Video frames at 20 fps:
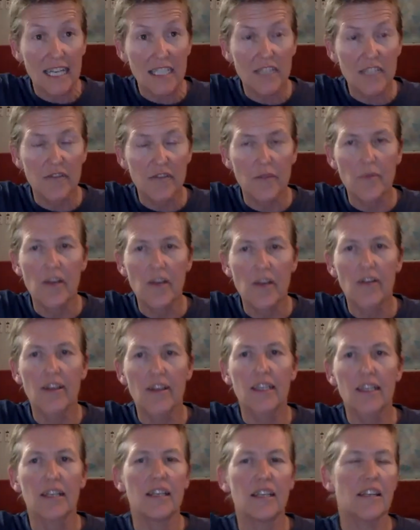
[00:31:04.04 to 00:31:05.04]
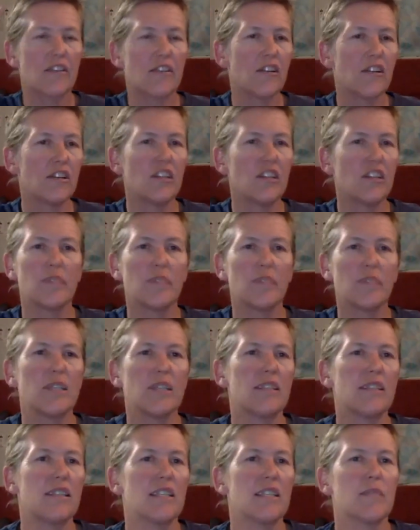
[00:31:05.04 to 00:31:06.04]
of America, they're only jumping
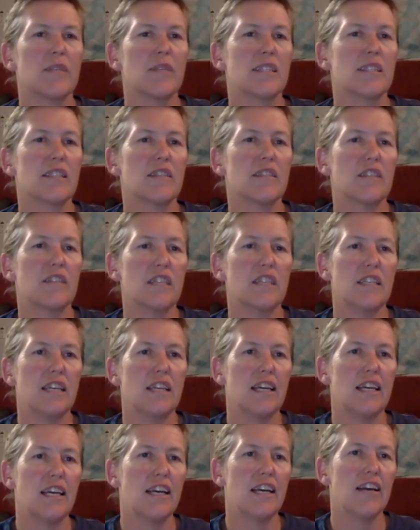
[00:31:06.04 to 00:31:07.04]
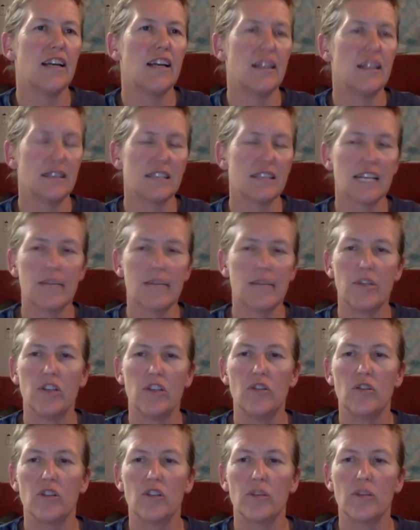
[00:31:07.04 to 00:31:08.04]
6 months of the year, and the same in
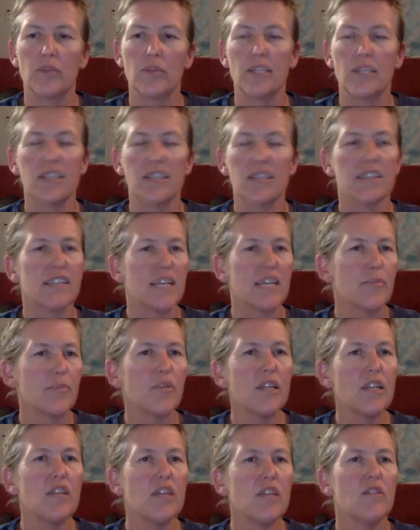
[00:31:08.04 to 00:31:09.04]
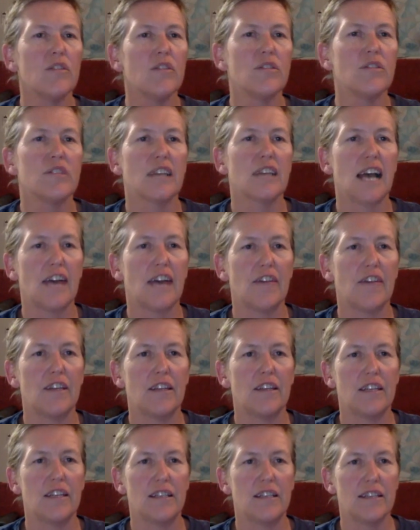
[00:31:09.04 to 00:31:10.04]
Europe. And so they're pretty used to
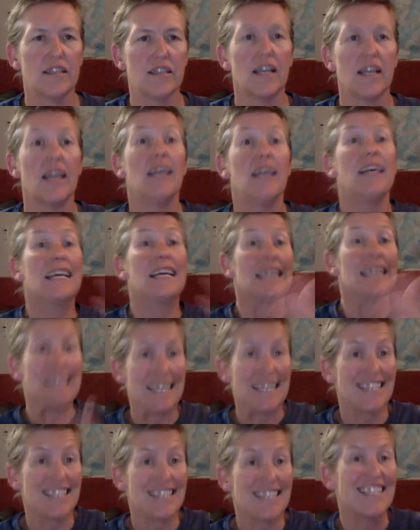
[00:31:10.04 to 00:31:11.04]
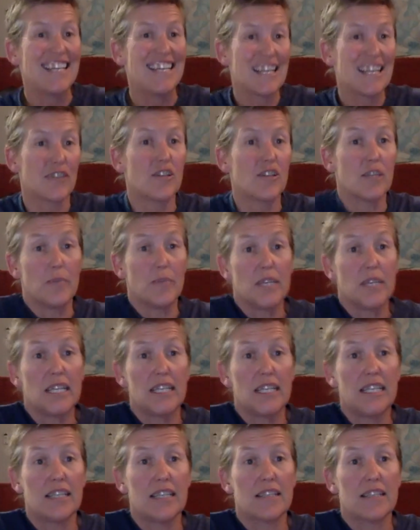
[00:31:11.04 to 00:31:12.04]
having this get together at the
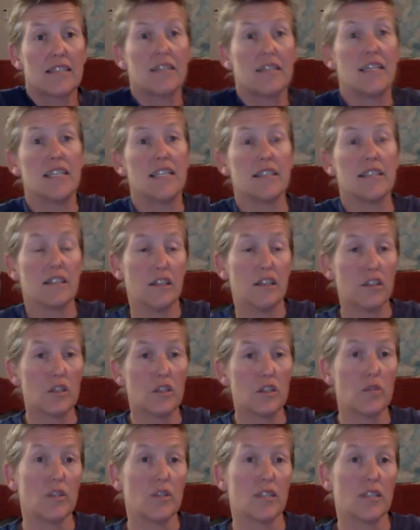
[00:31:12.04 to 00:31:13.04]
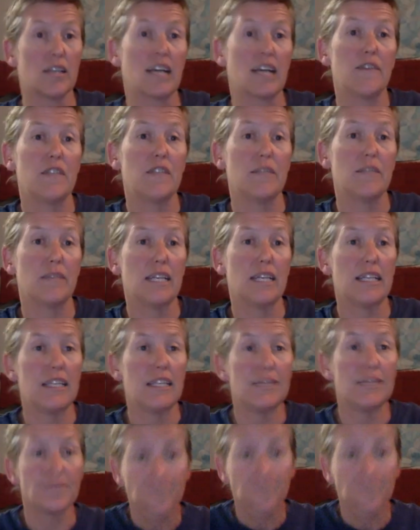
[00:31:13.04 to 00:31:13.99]
beginning of the season and do a safety meeting